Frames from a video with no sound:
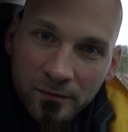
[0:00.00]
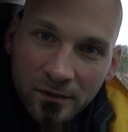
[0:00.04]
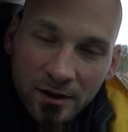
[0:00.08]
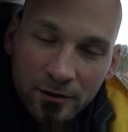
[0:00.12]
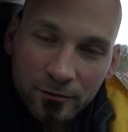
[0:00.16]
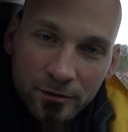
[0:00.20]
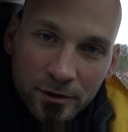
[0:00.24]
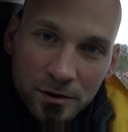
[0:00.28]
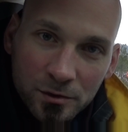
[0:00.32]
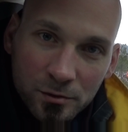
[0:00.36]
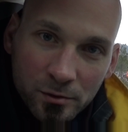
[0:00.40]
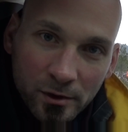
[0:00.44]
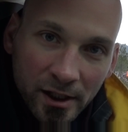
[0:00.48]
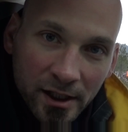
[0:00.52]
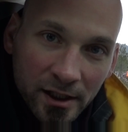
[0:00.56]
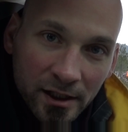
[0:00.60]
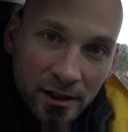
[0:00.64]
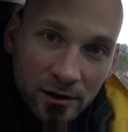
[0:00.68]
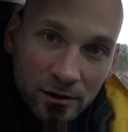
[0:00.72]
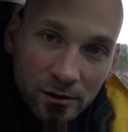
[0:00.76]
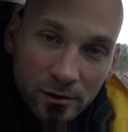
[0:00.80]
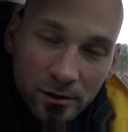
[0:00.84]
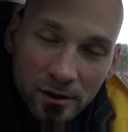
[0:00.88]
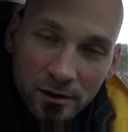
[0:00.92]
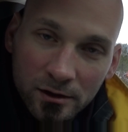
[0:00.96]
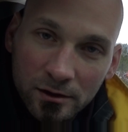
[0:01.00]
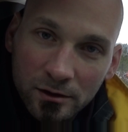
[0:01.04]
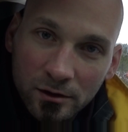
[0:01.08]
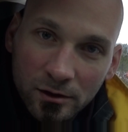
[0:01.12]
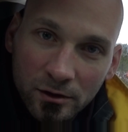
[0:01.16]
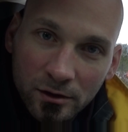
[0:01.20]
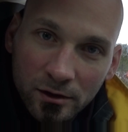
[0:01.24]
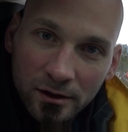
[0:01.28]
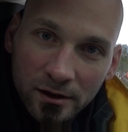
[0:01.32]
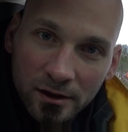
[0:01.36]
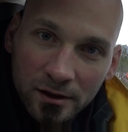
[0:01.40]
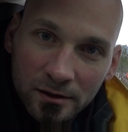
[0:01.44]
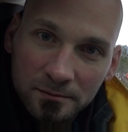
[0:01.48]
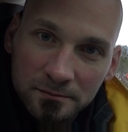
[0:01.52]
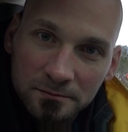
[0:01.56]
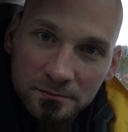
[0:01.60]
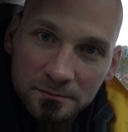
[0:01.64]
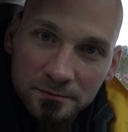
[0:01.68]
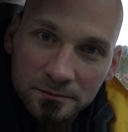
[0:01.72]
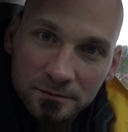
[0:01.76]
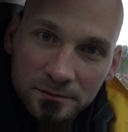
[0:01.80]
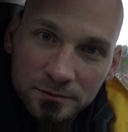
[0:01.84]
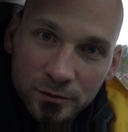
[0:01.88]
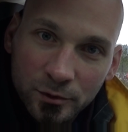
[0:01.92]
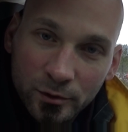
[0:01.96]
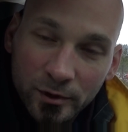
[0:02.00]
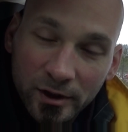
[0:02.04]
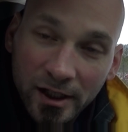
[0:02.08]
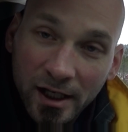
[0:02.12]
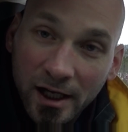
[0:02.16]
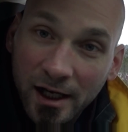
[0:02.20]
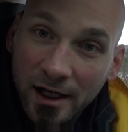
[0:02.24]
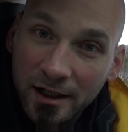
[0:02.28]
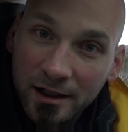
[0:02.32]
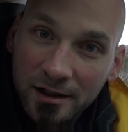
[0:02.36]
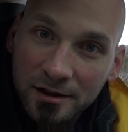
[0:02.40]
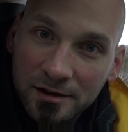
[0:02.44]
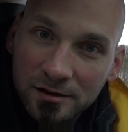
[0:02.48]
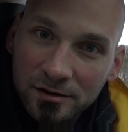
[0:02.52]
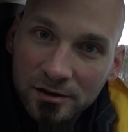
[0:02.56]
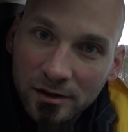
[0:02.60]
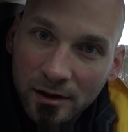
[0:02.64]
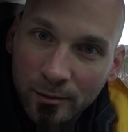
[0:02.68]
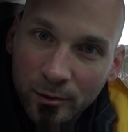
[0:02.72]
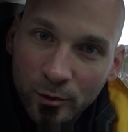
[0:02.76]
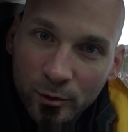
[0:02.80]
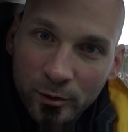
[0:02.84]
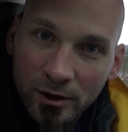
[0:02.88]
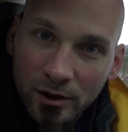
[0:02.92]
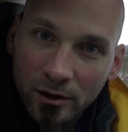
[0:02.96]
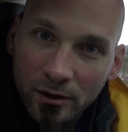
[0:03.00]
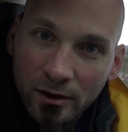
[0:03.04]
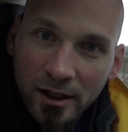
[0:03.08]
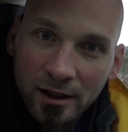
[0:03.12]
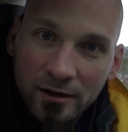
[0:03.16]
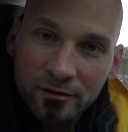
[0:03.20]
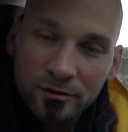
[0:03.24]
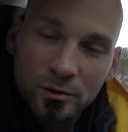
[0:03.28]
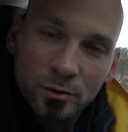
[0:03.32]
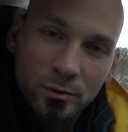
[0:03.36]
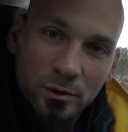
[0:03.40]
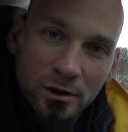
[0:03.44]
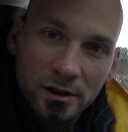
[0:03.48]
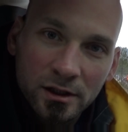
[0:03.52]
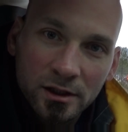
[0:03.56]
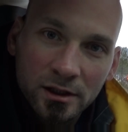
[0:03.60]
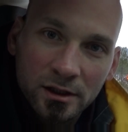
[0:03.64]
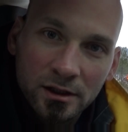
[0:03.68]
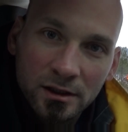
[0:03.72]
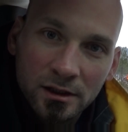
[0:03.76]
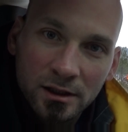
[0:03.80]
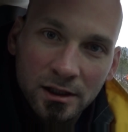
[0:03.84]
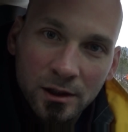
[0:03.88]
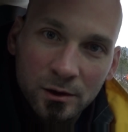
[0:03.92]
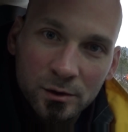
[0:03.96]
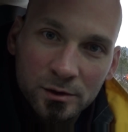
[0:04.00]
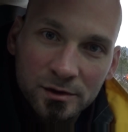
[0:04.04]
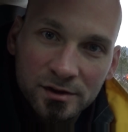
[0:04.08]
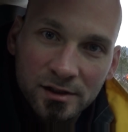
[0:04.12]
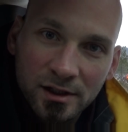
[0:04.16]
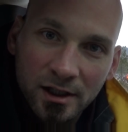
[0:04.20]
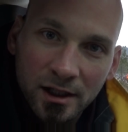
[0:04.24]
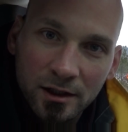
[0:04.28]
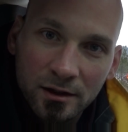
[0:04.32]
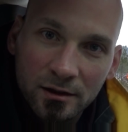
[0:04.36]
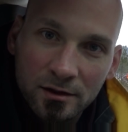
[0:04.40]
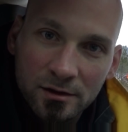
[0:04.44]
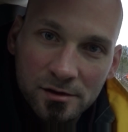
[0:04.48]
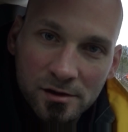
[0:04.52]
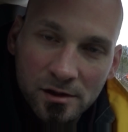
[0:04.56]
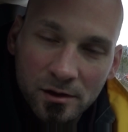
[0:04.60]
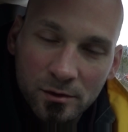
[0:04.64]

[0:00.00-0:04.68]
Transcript: If it's rainy or really hot in the summer, we don't have to work outside. There's